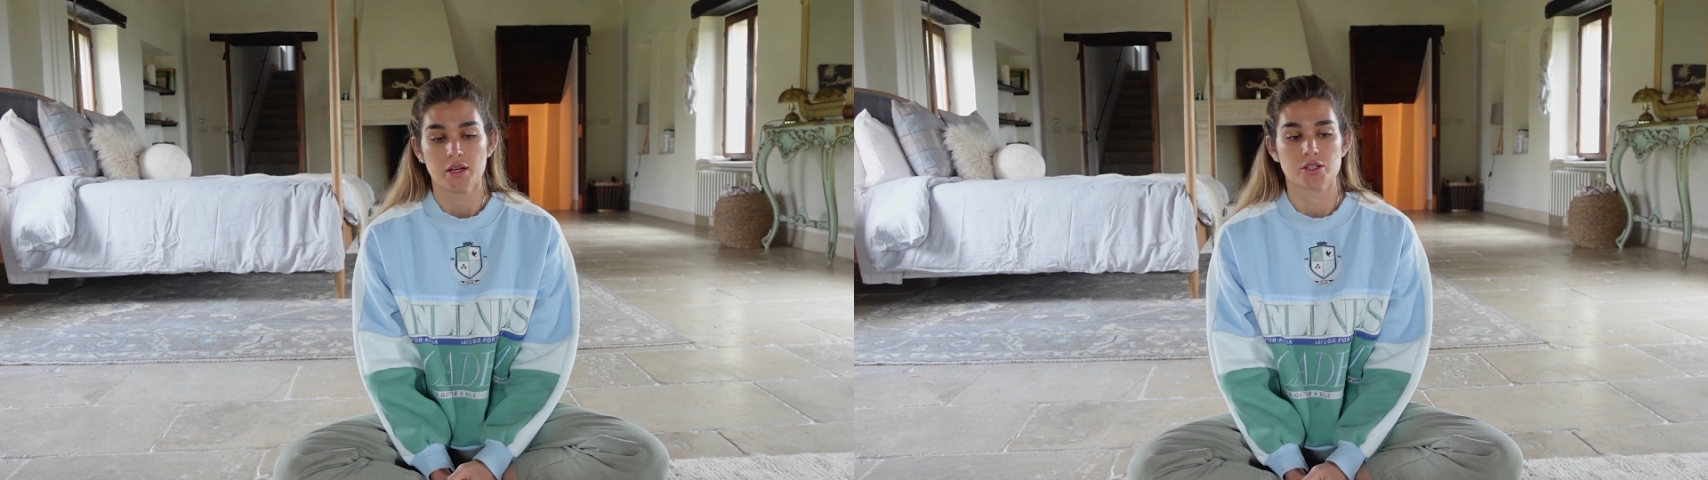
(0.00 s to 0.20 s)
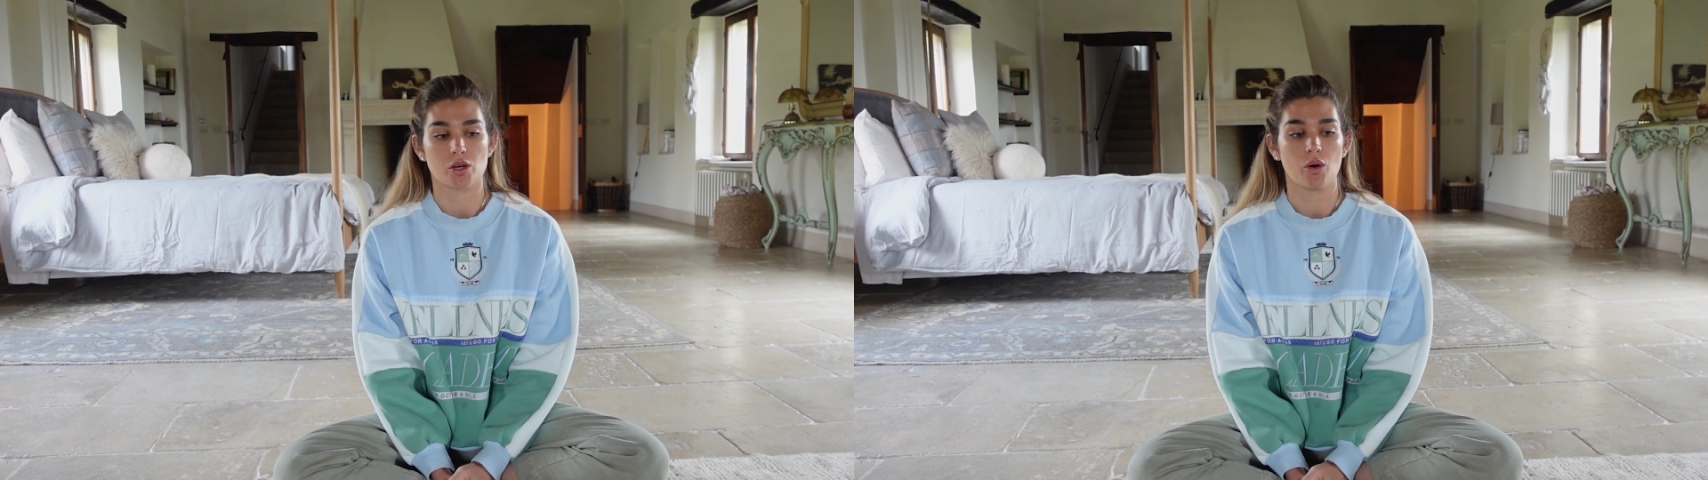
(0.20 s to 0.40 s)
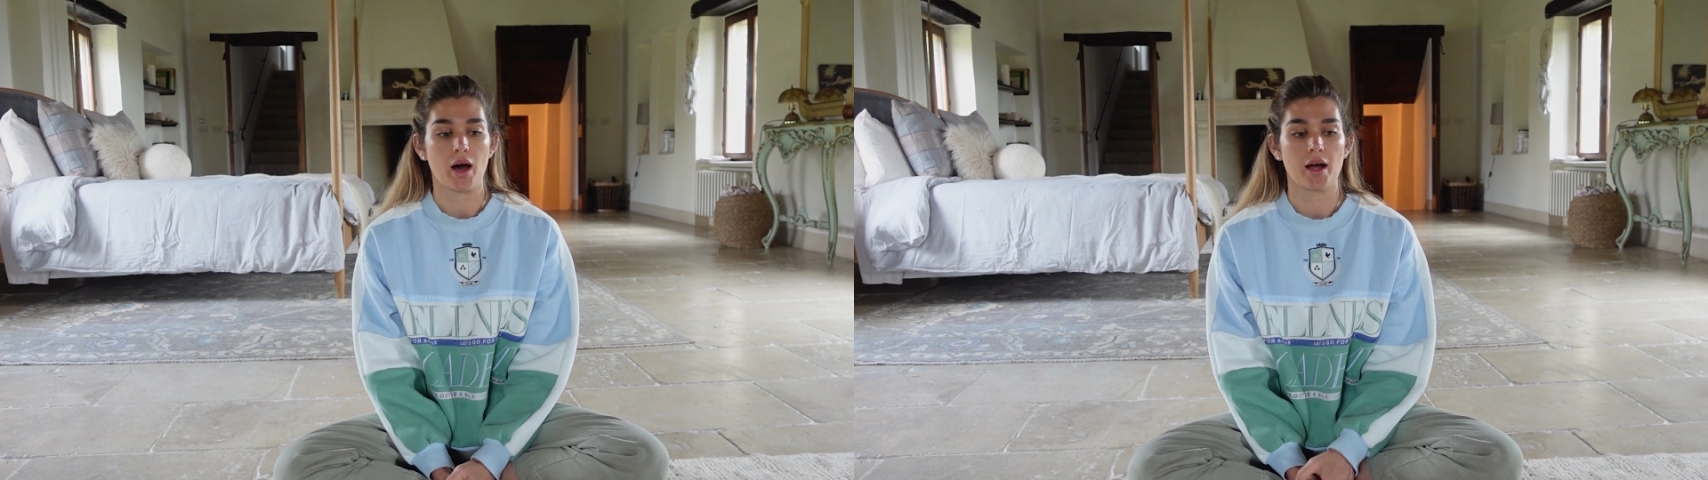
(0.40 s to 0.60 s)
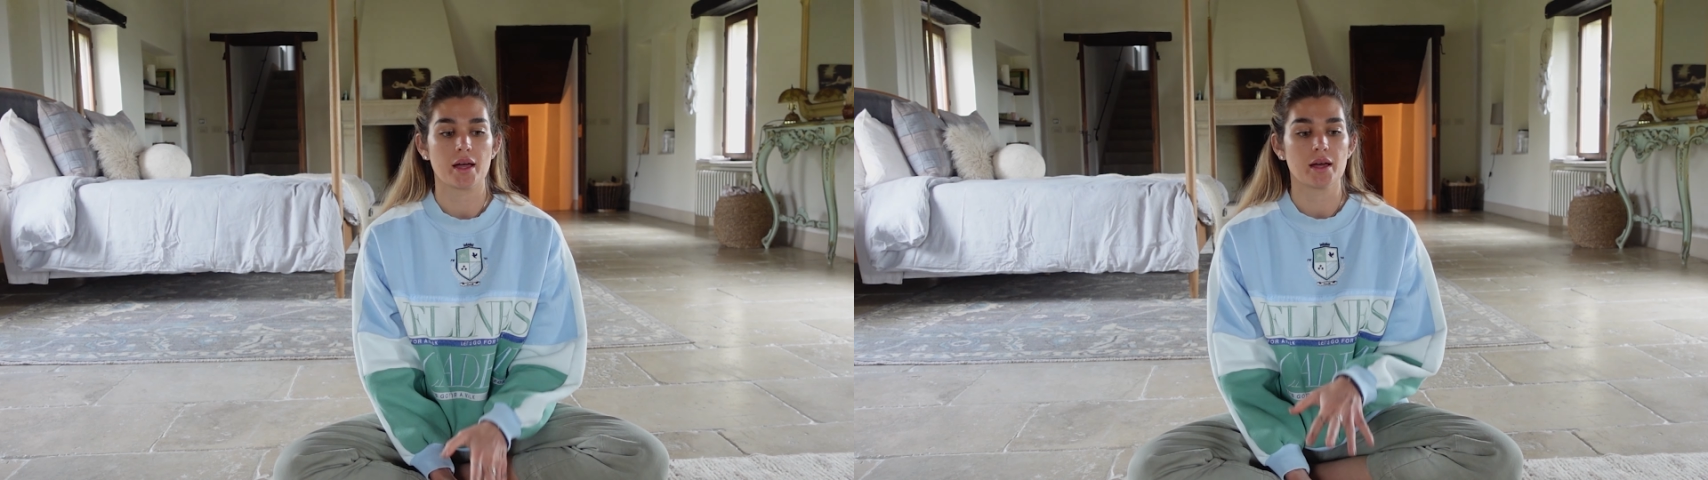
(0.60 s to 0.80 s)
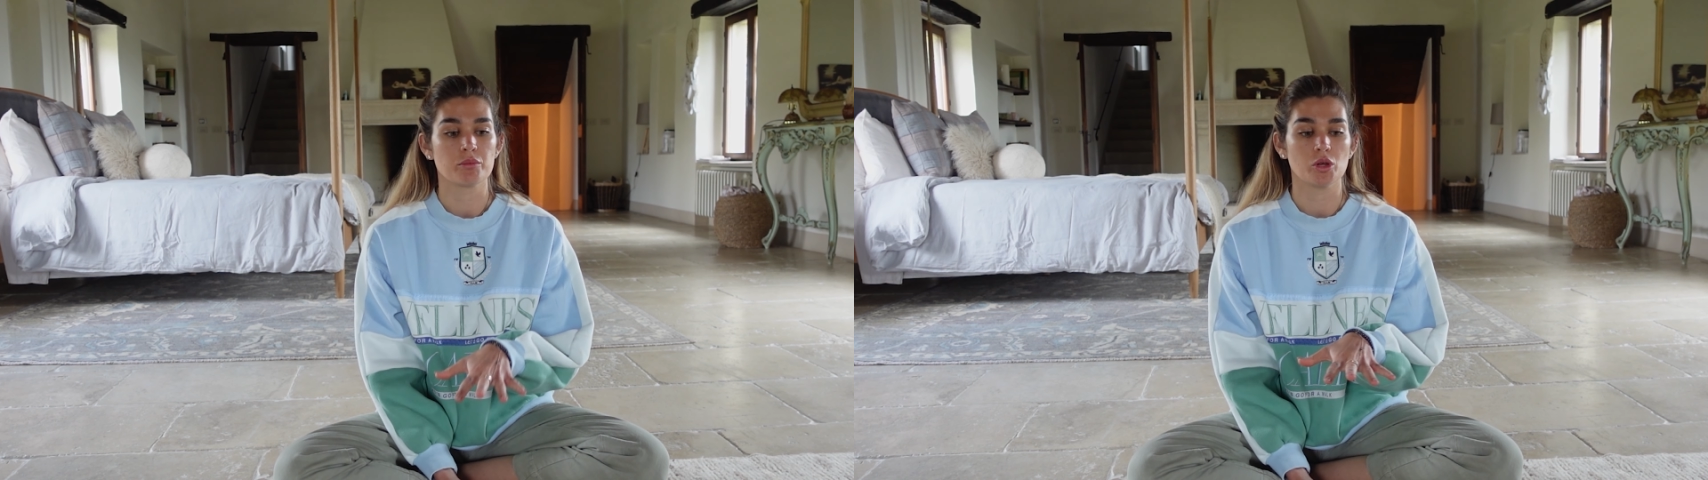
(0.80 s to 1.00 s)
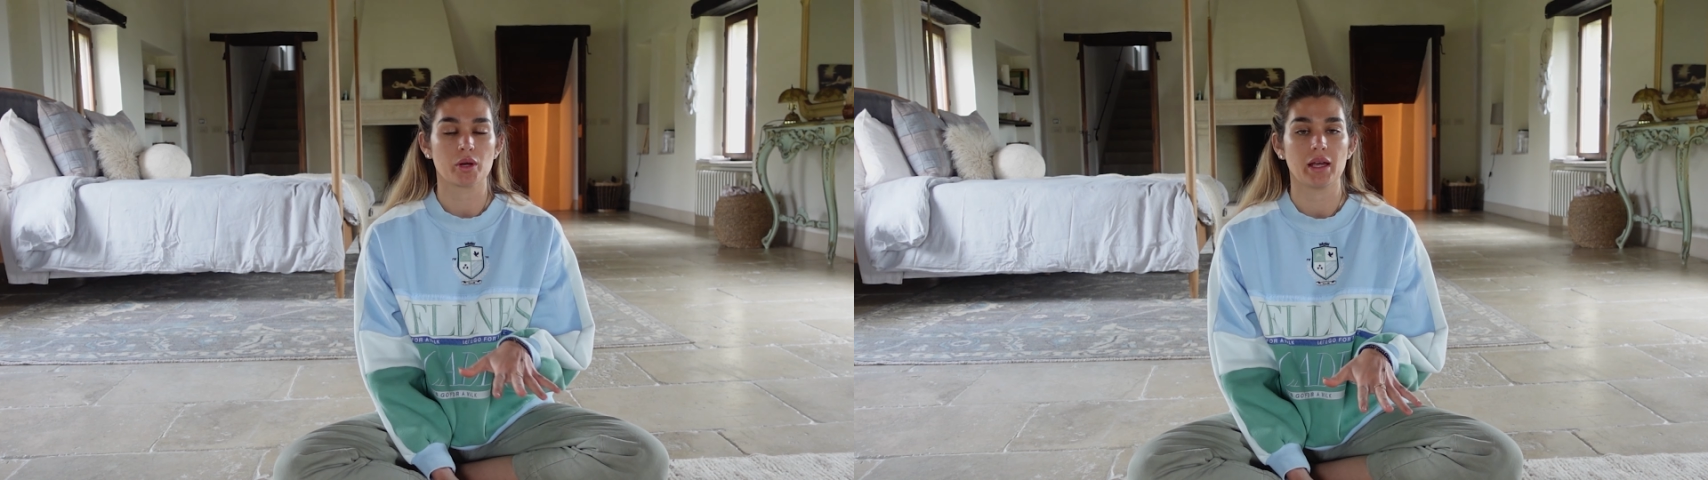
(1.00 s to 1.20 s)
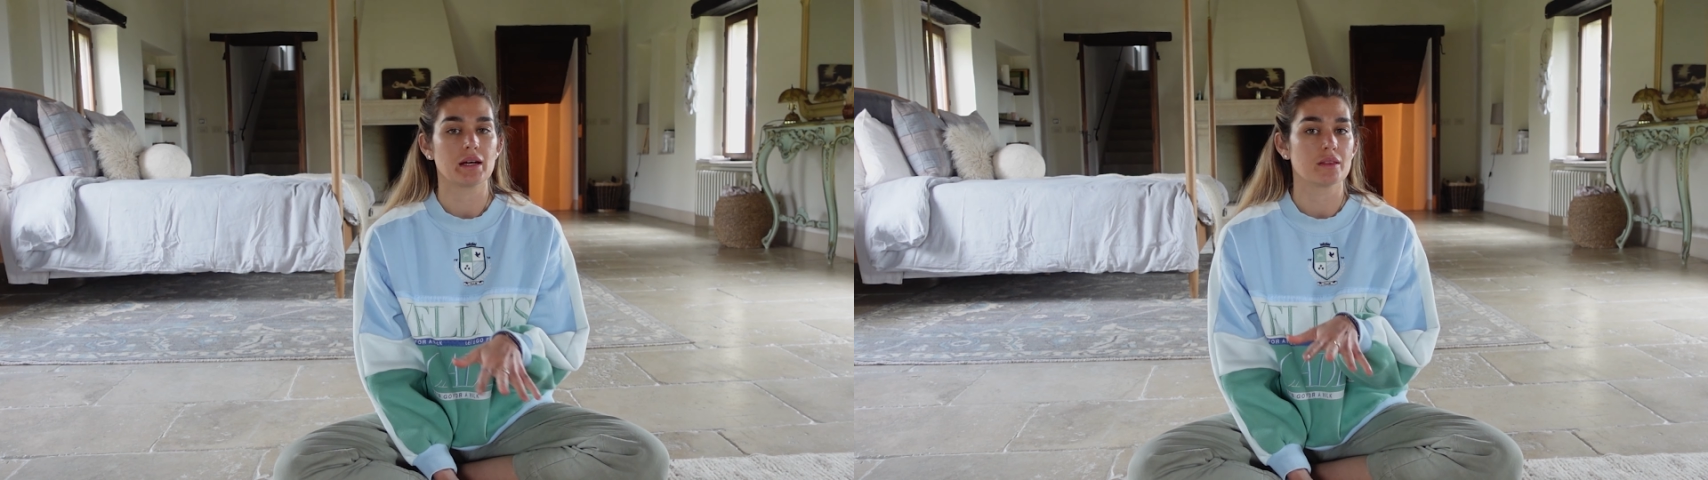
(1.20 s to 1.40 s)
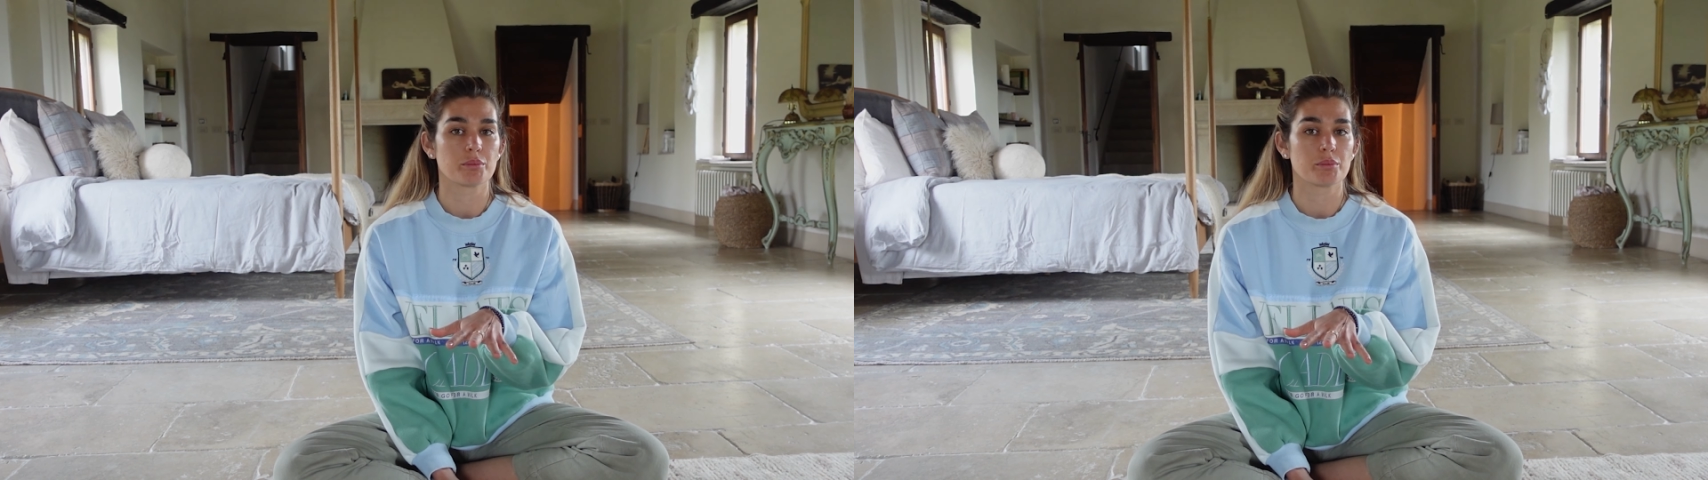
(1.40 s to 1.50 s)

So I am located in